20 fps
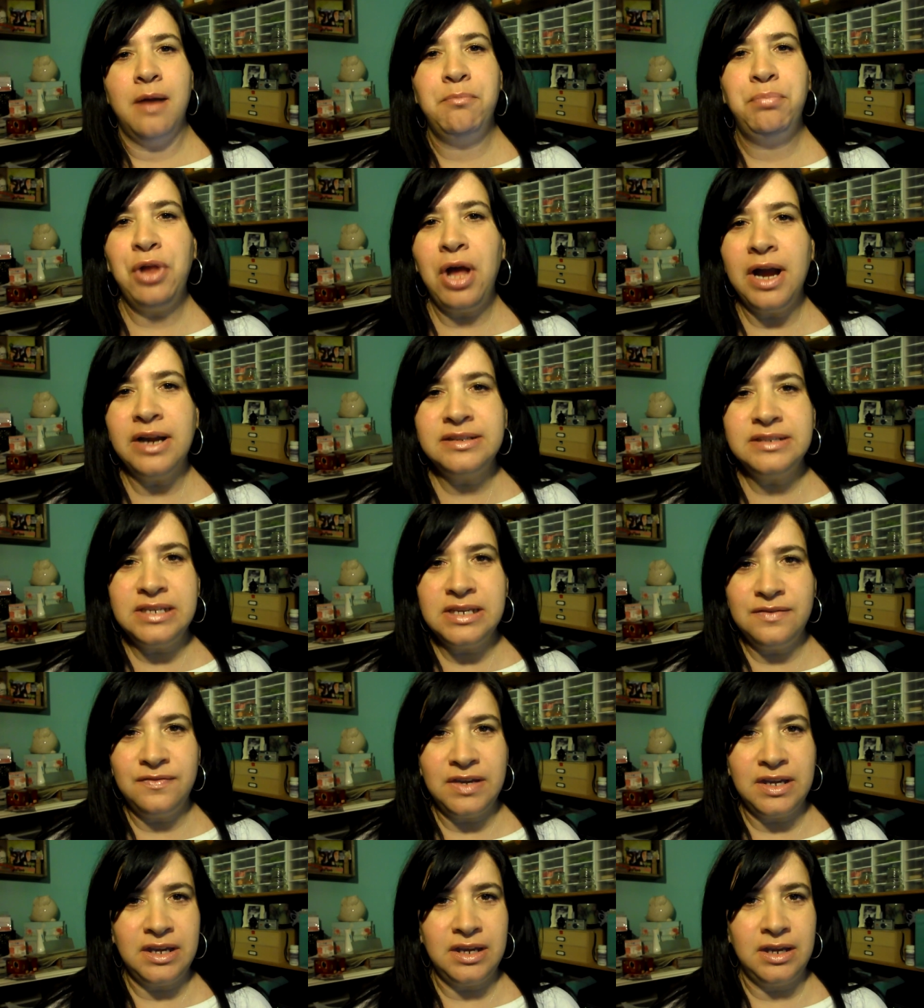blog
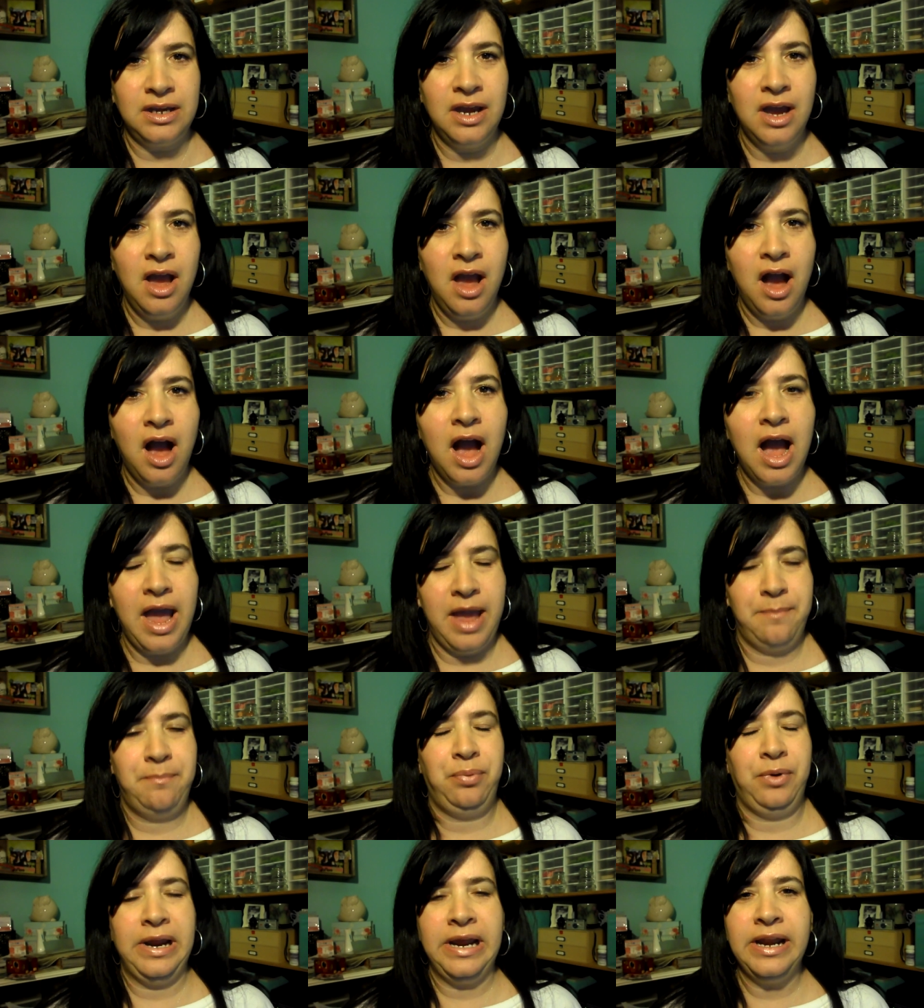TV, I
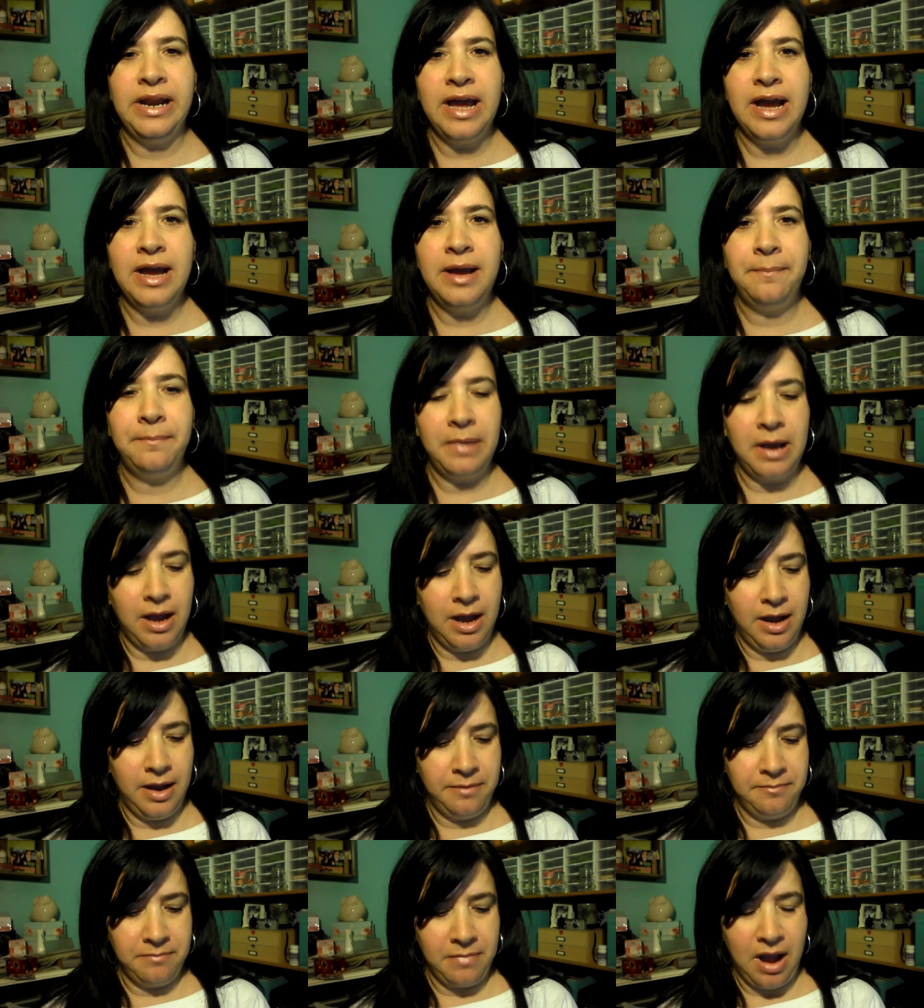bring it up.
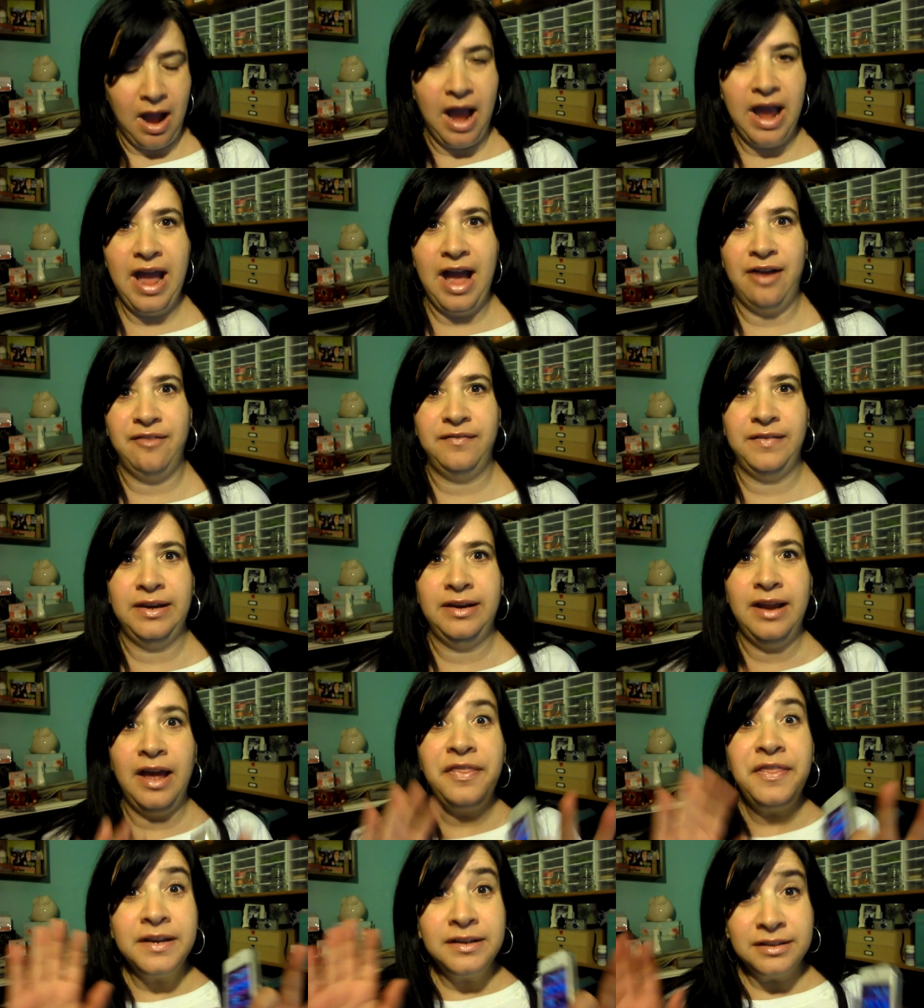I have
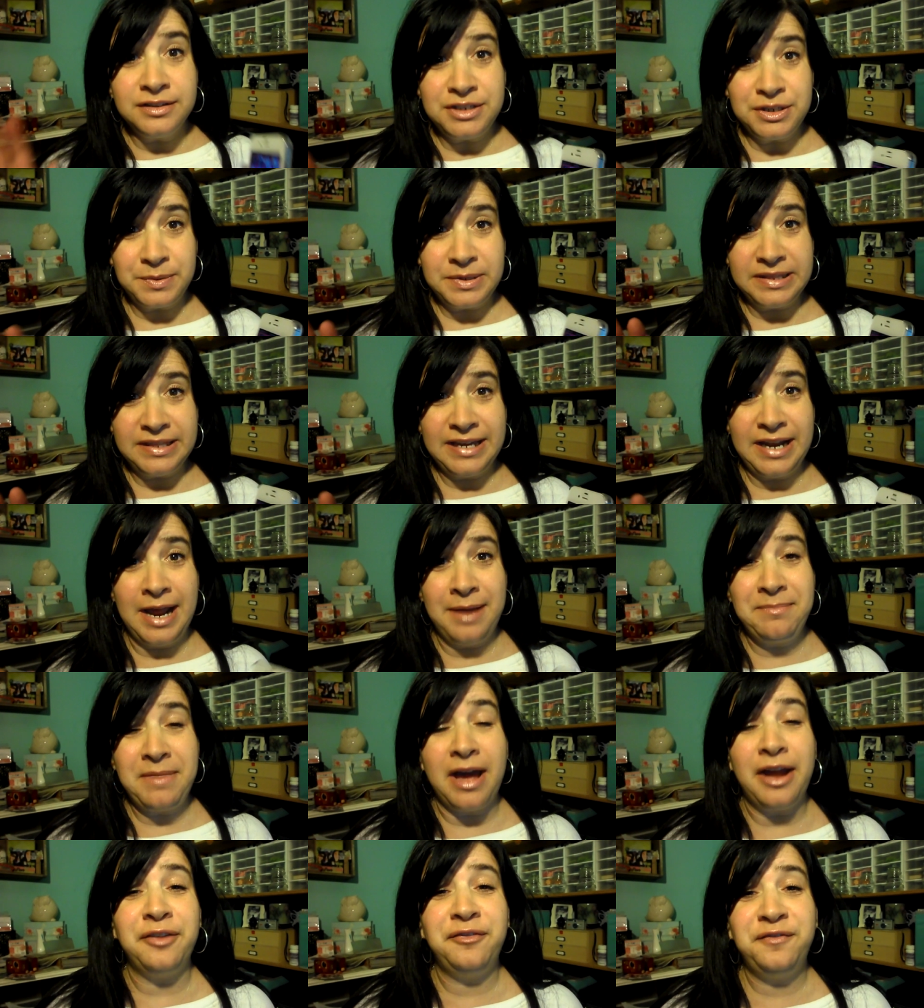nothing to do with it.
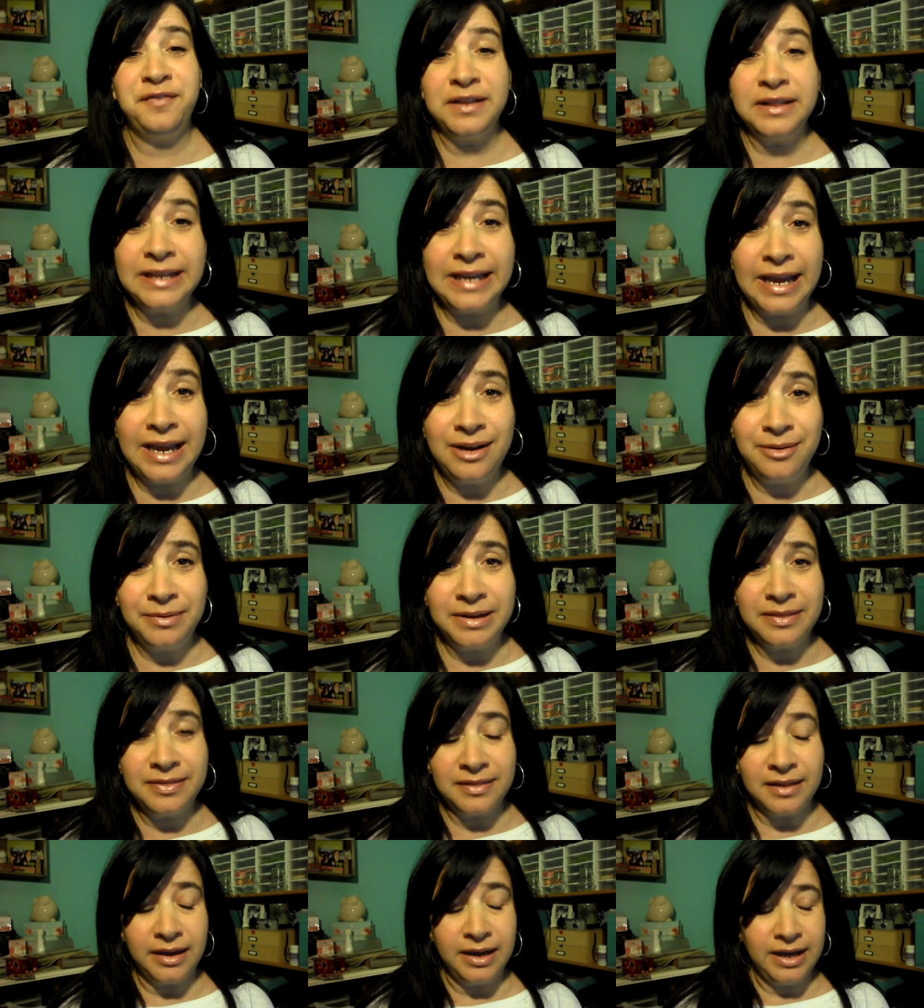I'm not affiliated
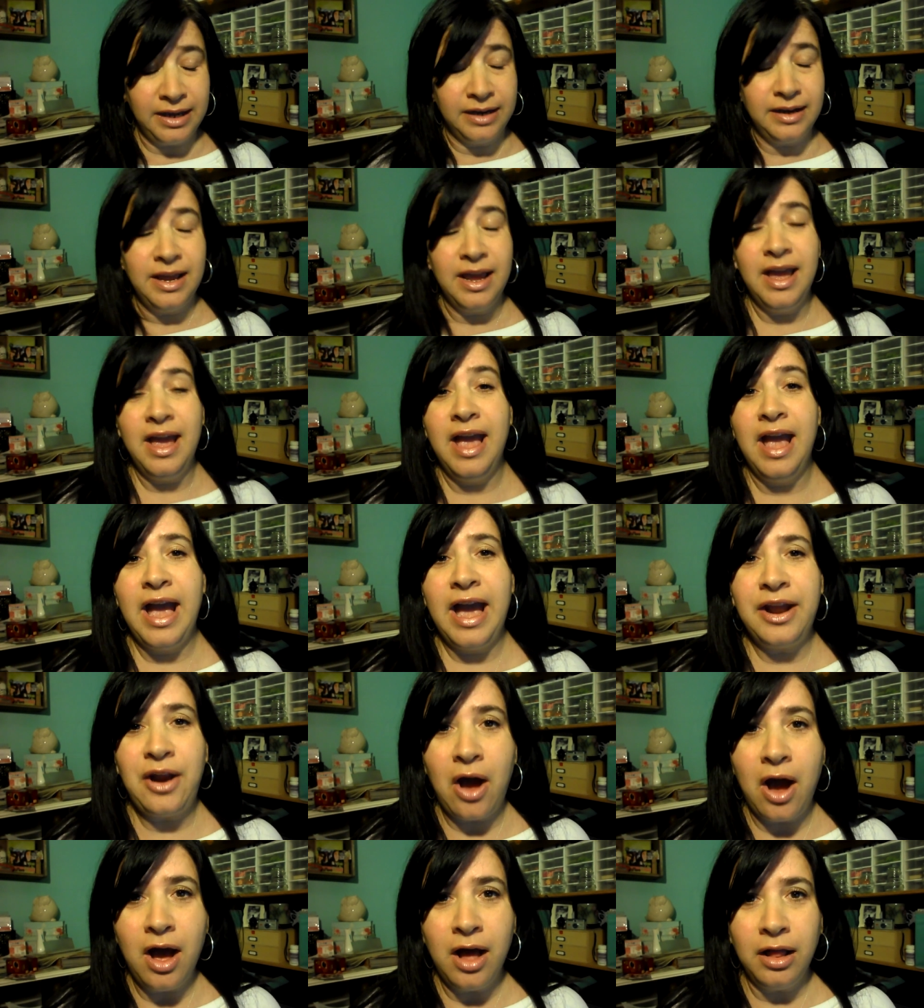with it
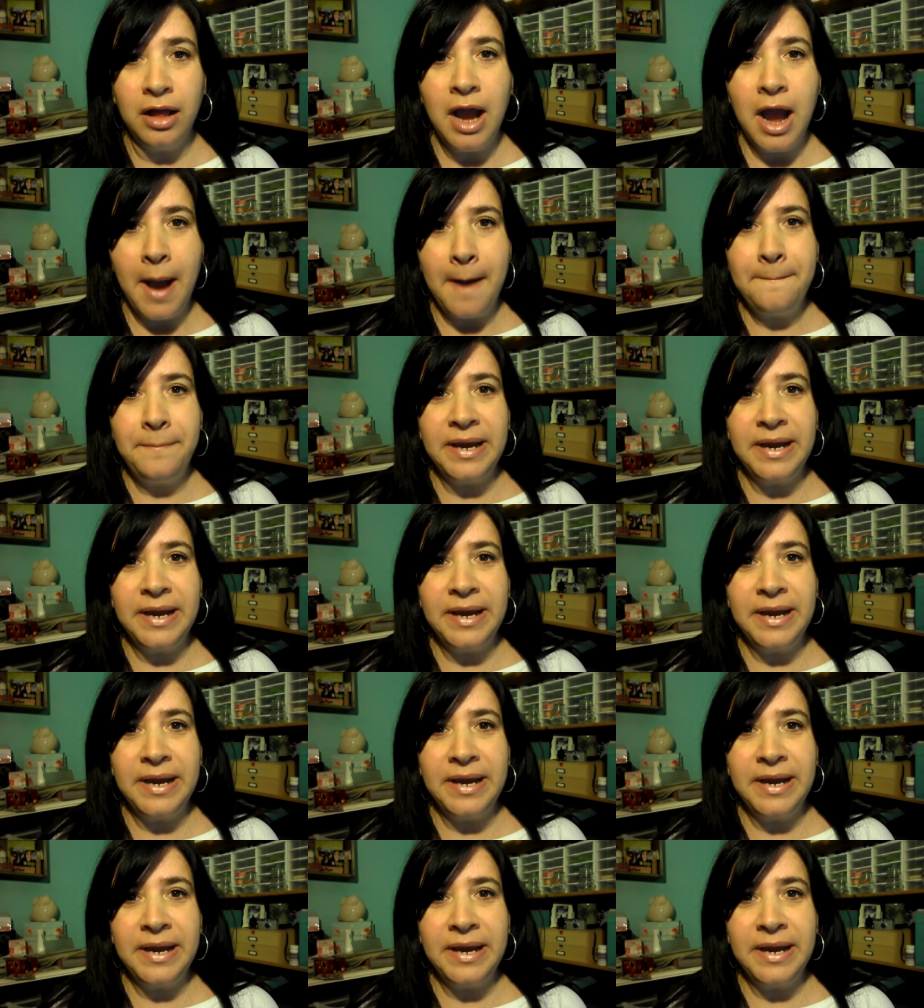at all.